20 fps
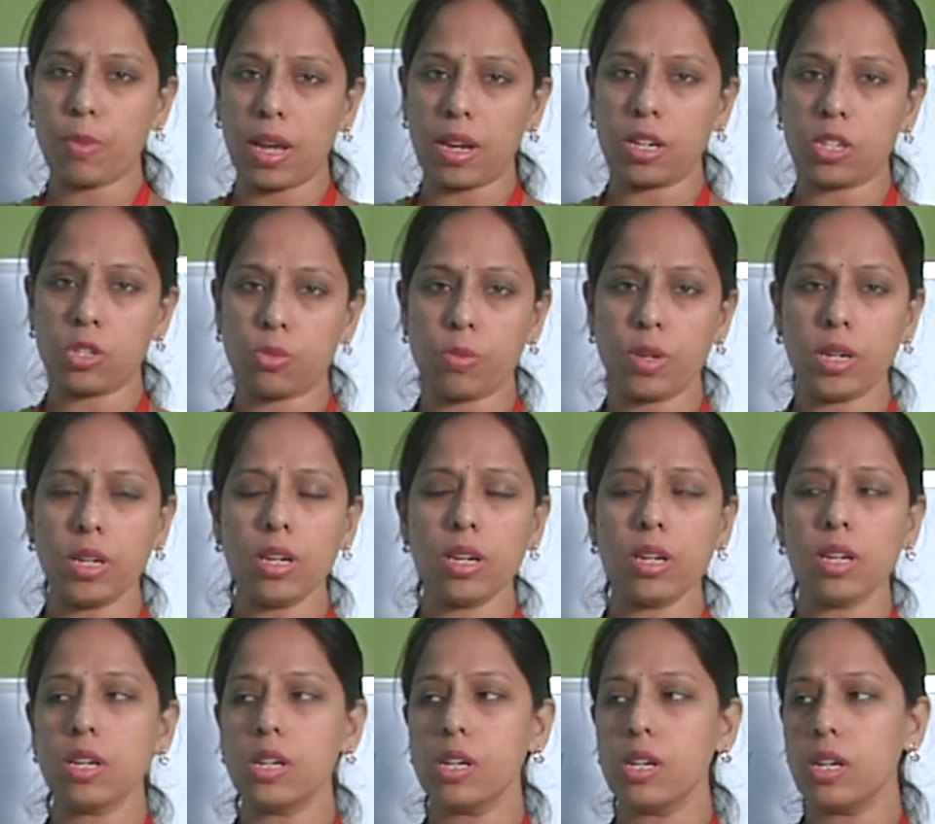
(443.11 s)

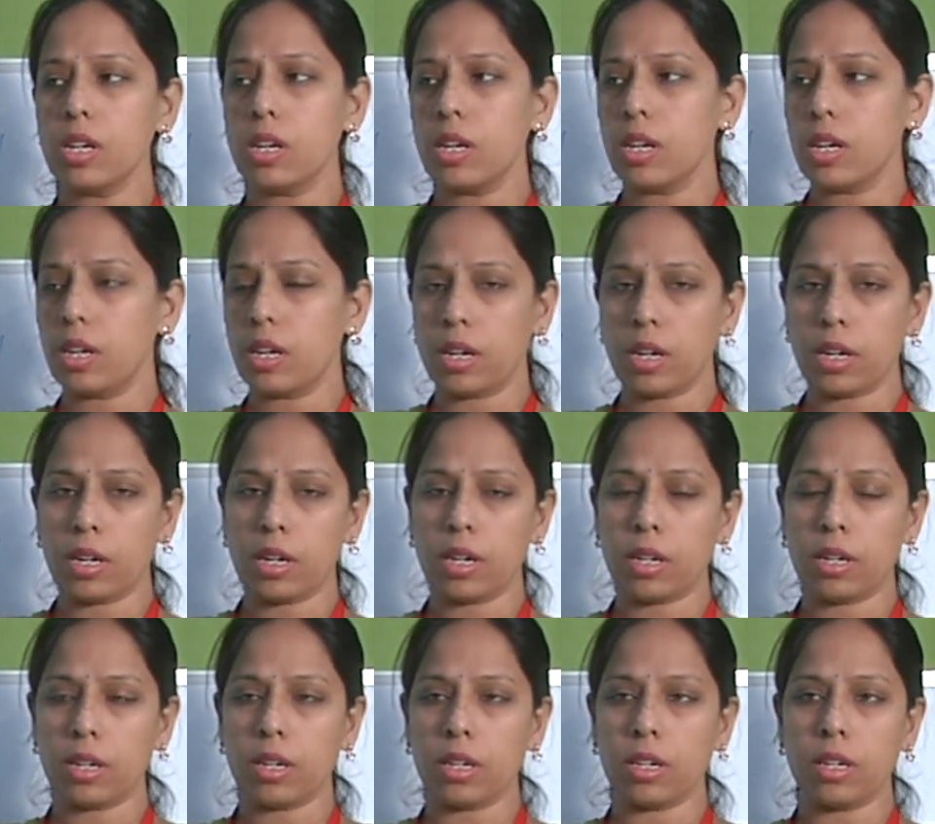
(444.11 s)
Management, and
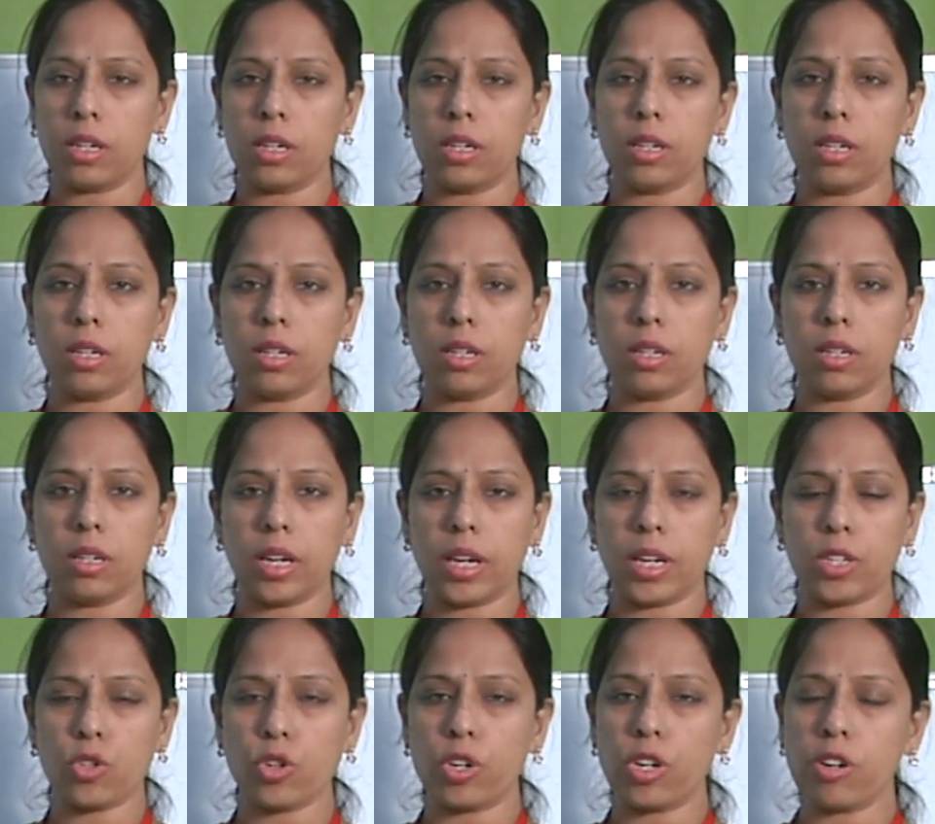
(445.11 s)

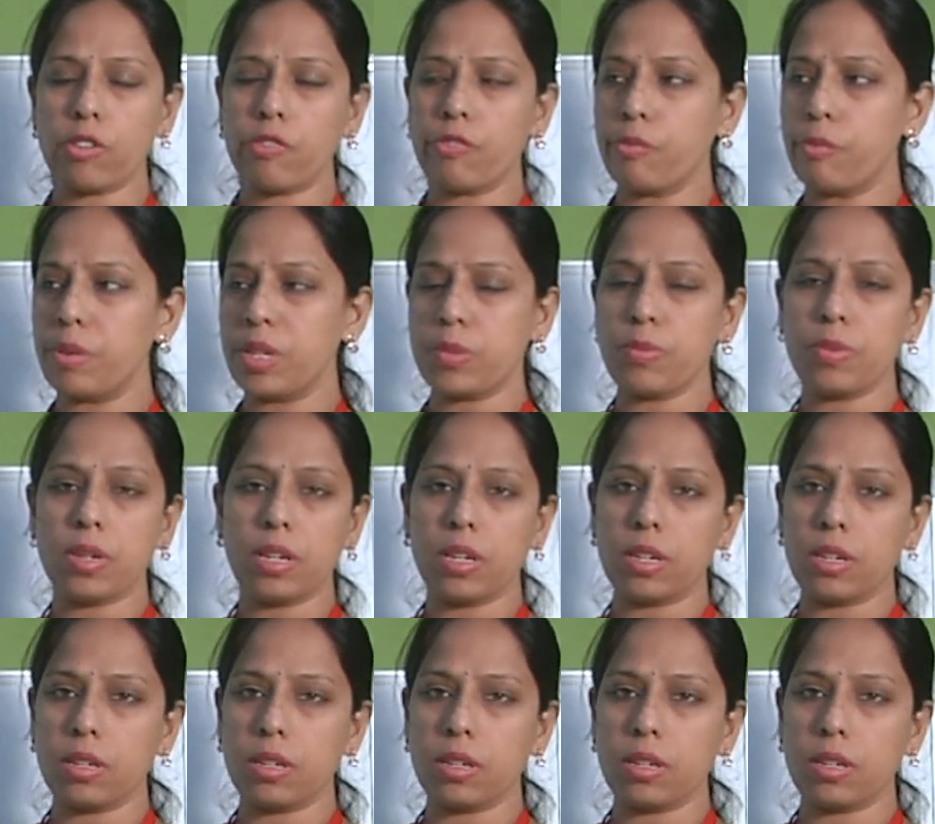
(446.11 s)
HOD of Business